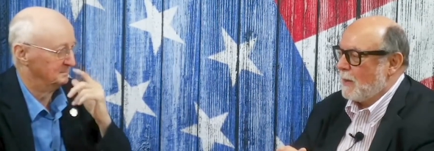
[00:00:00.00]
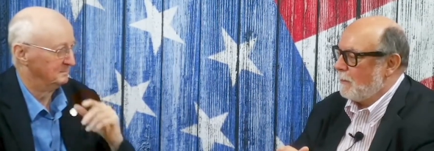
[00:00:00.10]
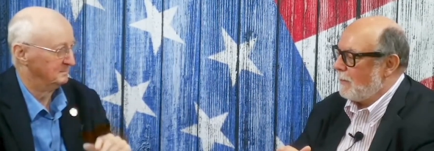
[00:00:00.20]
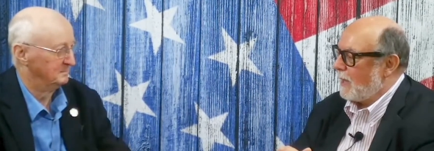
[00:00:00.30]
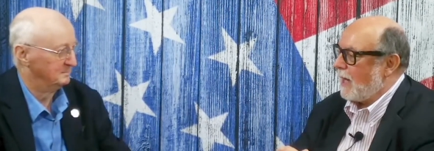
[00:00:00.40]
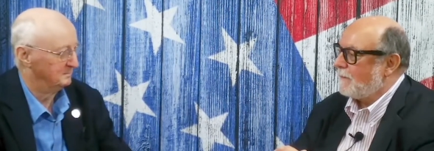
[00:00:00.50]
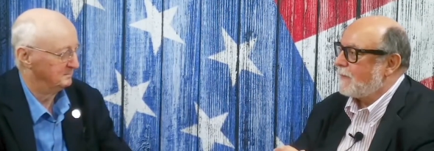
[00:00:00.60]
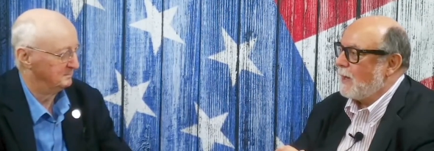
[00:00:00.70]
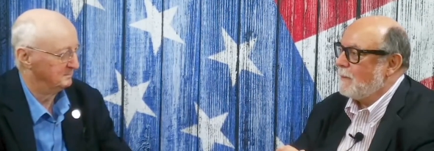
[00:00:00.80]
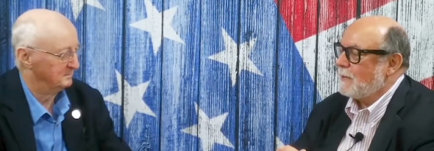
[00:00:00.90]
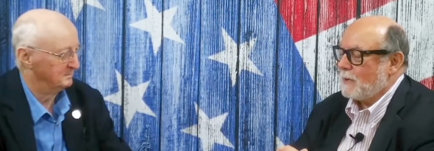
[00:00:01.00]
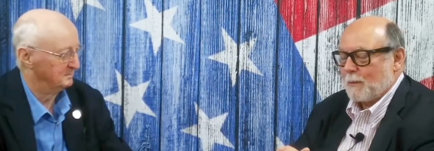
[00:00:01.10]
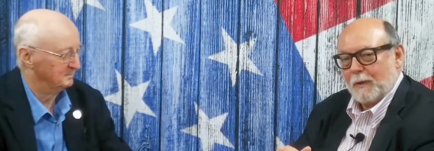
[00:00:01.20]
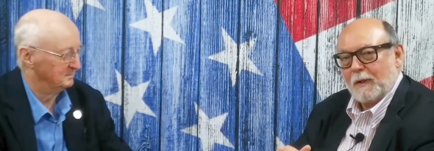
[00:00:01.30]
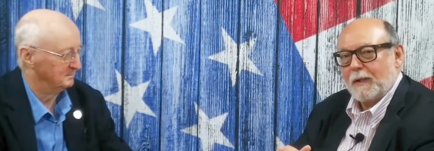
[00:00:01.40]
Speaker 1: But I've come to
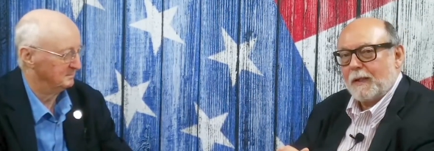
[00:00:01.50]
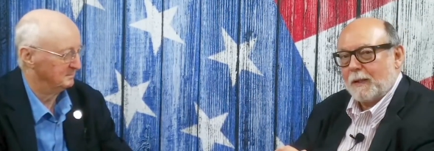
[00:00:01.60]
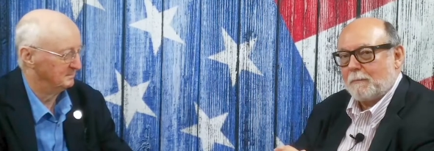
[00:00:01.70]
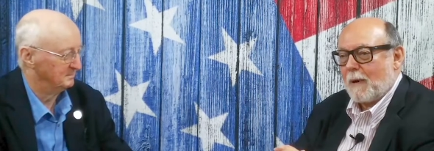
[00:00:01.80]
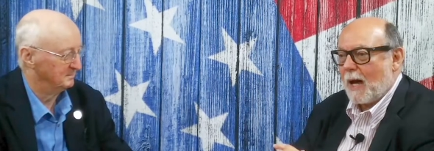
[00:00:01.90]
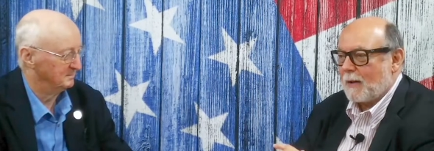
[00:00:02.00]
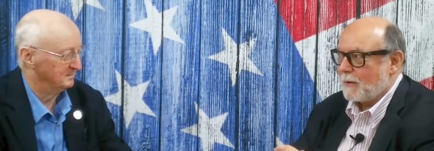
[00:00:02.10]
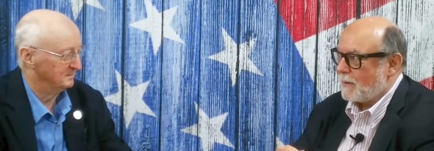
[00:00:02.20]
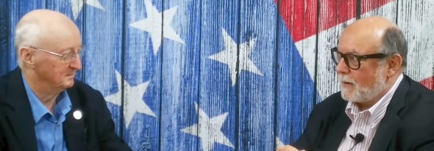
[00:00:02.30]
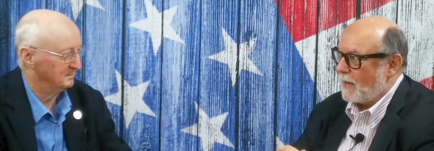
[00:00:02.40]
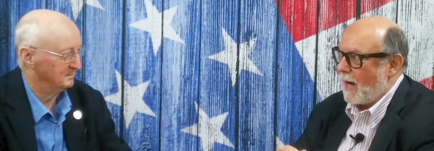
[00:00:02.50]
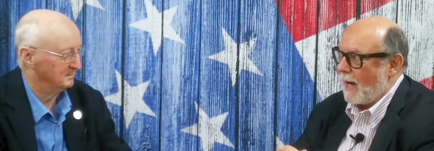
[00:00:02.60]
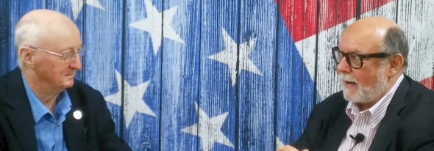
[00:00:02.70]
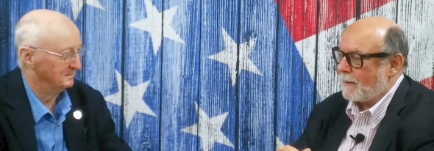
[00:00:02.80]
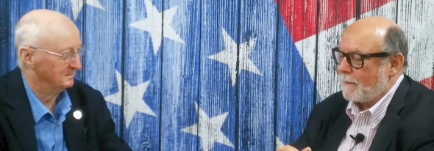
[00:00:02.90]
really admire the
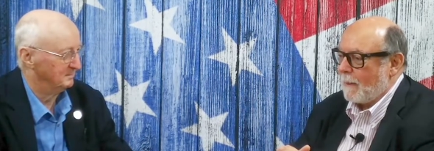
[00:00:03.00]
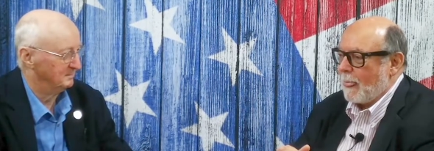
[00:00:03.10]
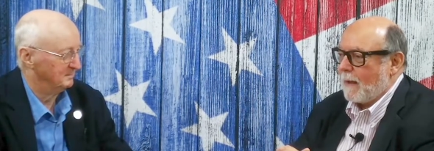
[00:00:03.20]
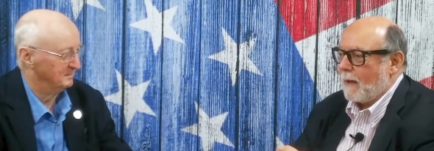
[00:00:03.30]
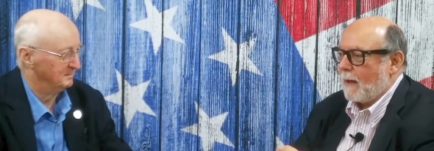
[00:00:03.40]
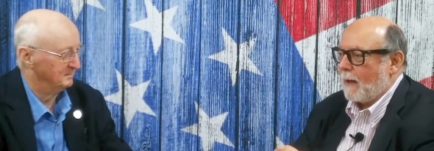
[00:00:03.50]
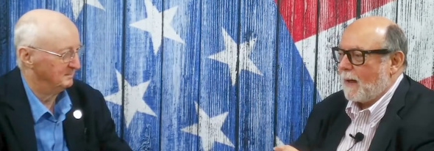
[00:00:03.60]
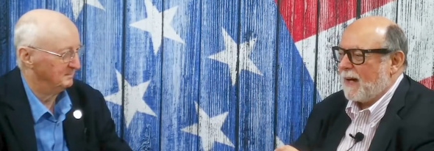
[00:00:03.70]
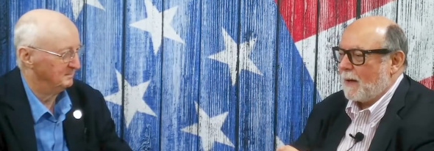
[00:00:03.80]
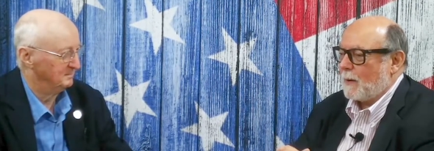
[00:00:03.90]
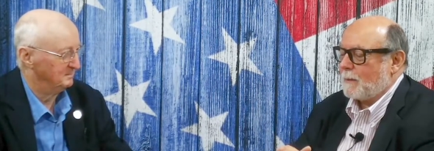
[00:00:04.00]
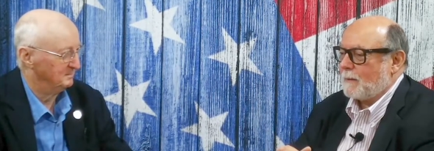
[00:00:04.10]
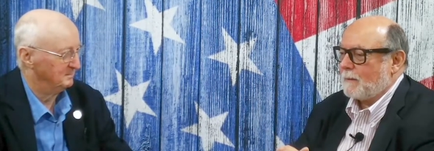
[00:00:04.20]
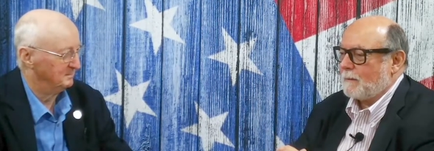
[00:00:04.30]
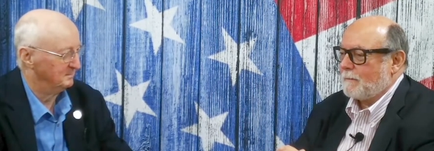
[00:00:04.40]
guy uh,
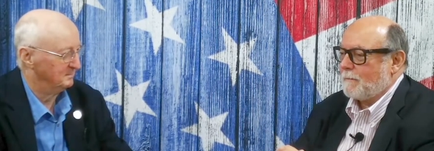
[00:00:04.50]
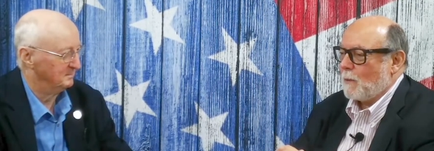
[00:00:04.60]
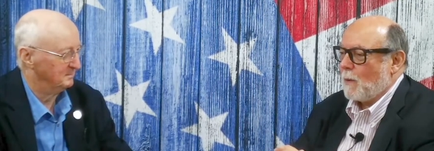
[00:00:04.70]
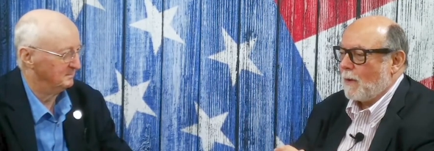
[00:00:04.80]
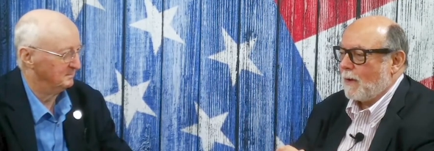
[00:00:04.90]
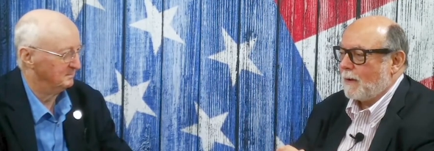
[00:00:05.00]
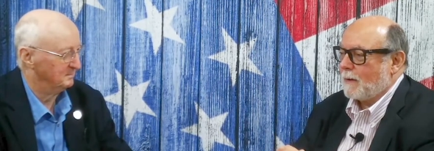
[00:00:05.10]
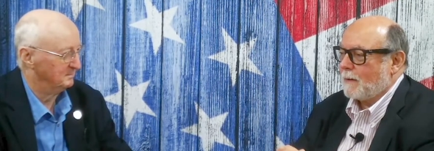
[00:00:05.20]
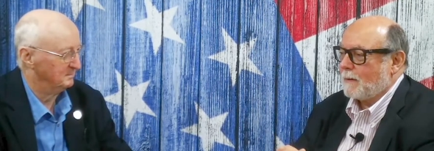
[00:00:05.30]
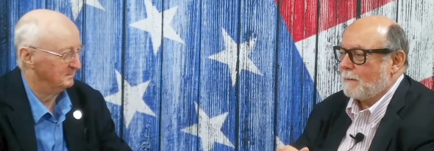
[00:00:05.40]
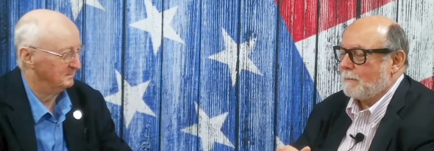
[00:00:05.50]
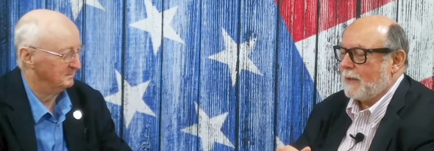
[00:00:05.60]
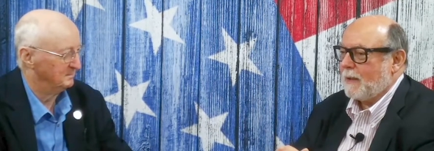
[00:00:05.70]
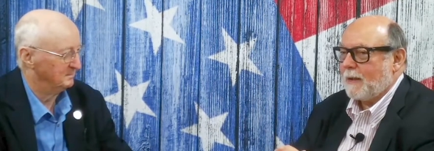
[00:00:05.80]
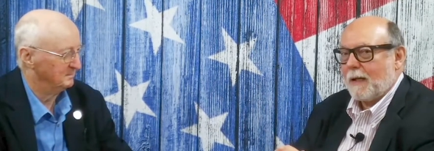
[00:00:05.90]
for
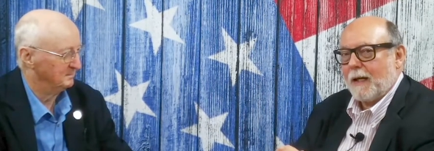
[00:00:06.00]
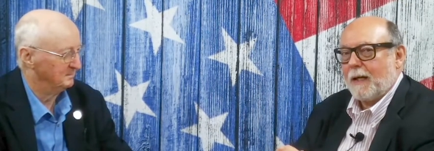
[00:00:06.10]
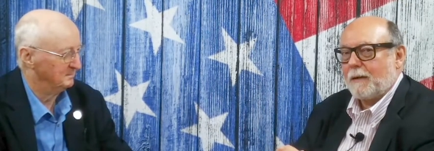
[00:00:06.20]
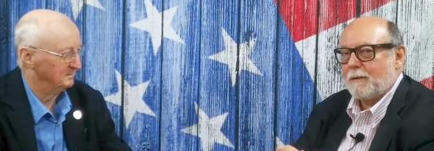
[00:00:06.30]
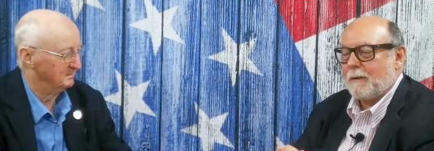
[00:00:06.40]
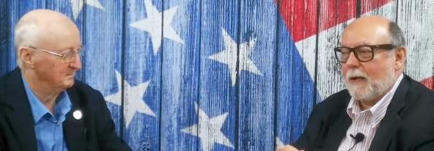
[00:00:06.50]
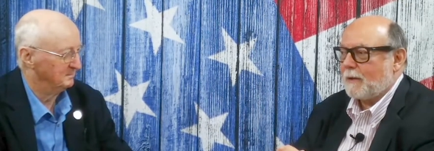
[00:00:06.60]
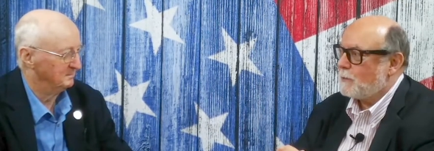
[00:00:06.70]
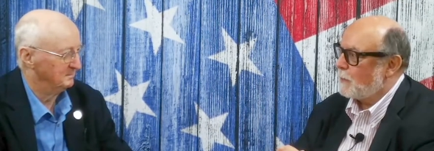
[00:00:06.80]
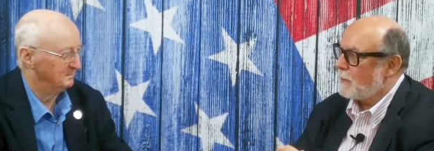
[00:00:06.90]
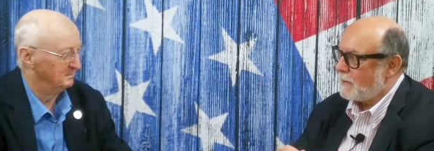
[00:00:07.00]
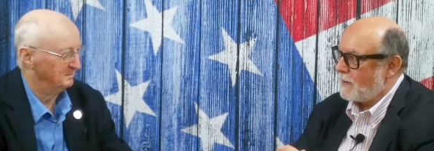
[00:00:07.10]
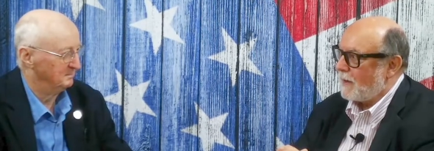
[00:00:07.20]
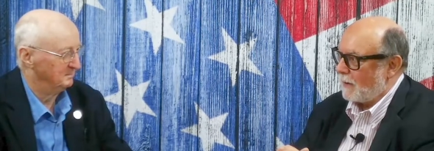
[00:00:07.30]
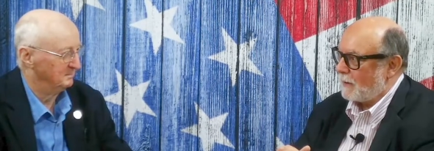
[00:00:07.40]
being a, a truth
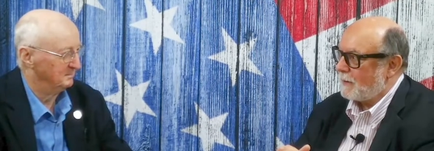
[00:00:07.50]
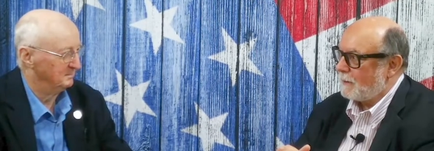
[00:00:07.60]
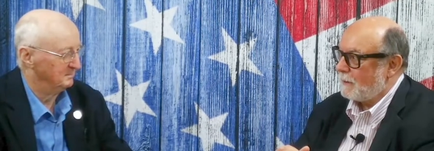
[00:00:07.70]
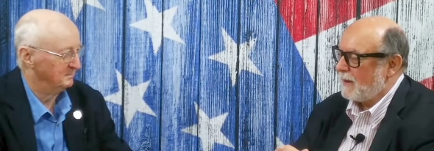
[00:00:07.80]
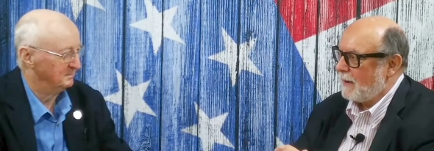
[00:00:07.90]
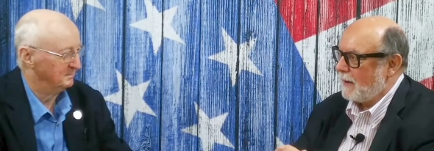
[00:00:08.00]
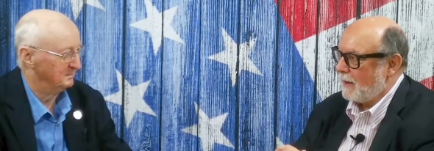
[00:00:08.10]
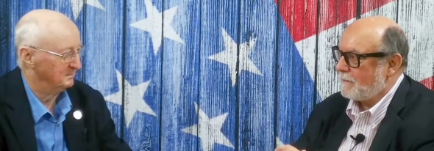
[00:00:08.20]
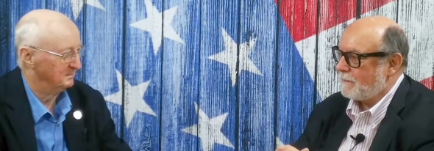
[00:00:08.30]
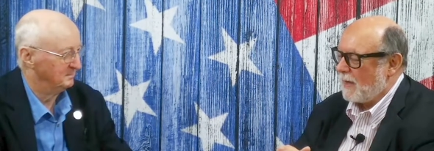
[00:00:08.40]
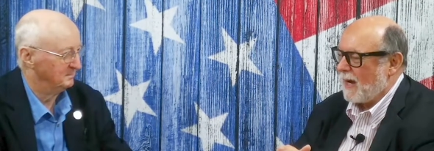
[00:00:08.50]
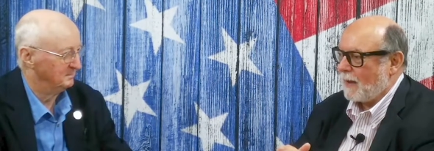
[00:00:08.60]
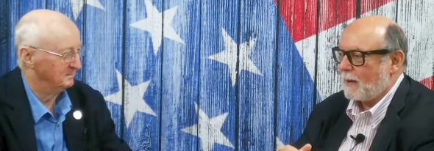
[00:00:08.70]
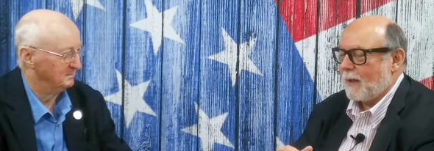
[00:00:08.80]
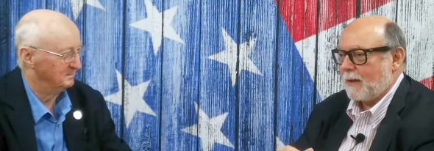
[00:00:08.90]
teller, if
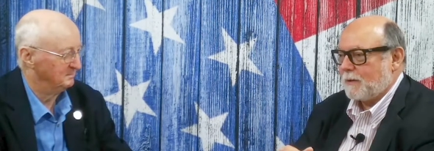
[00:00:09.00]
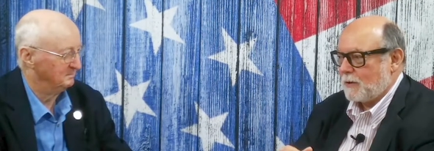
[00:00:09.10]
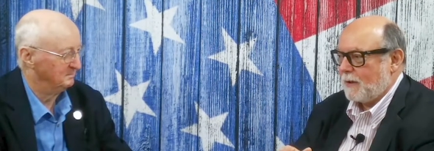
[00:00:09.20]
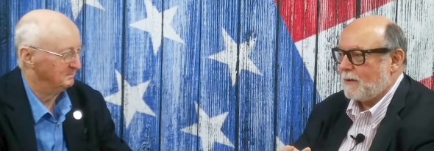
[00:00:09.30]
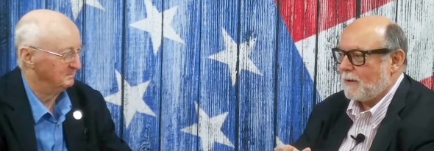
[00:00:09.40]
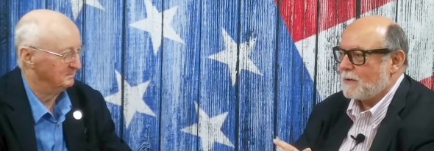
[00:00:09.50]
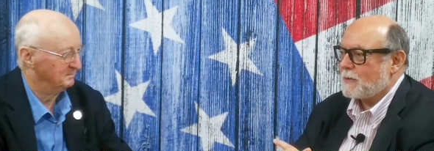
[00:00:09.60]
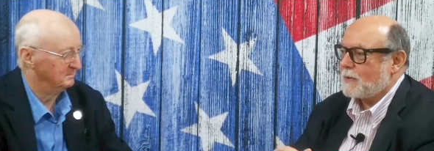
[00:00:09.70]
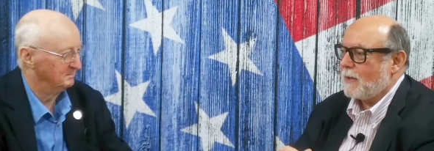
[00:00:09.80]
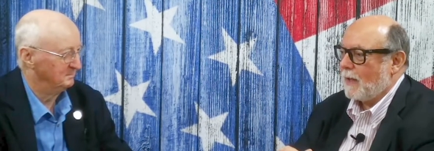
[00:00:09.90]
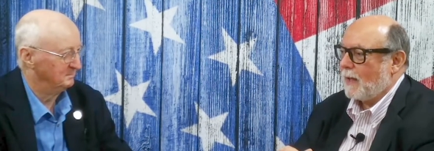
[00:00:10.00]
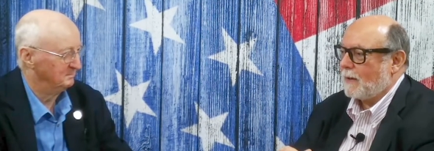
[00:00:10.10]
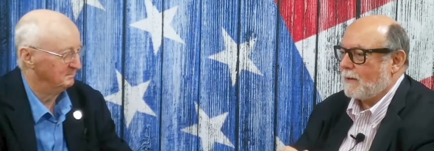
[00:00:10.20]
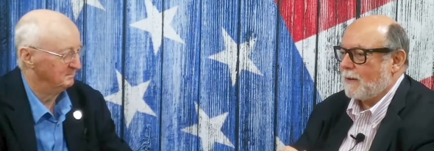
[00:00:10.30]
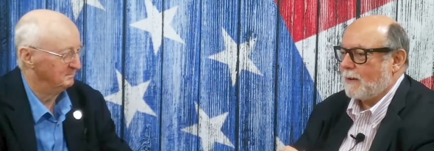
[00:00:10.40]
not a genius and
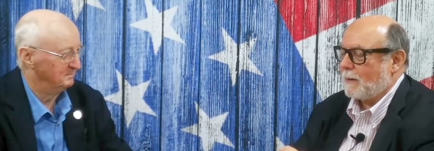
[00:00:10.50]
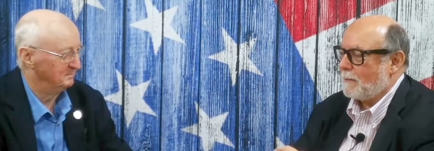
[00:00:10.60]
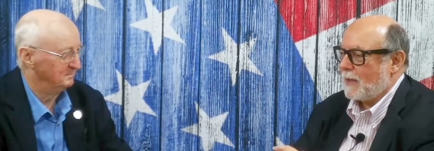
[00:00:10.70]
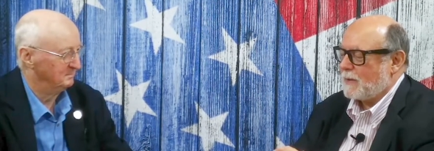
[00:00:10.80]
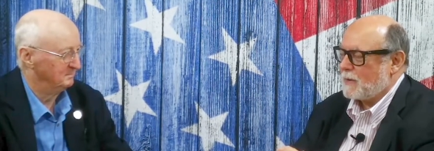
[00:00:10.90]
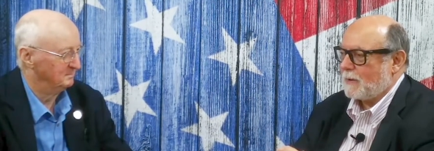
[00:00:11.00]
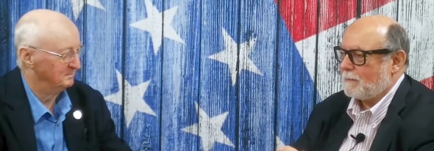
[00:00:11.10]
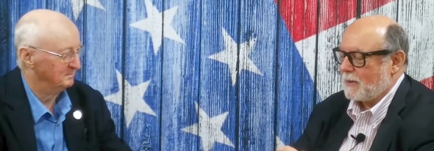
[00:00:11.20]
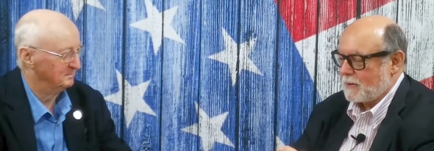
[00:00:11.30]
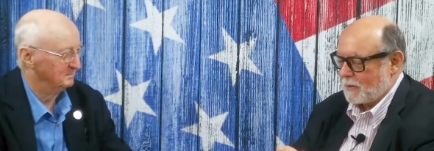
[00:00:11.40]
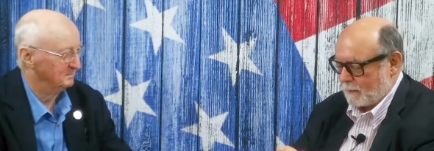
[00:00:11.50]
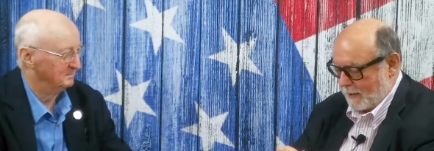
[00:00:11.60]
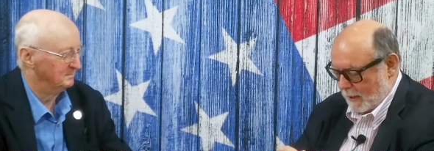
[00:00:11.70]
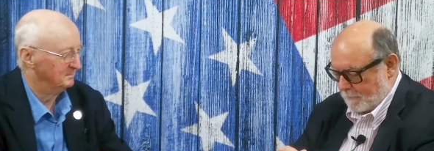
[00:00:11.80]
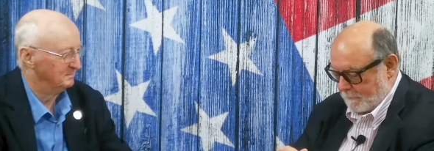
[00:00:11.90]
an amazing businessman.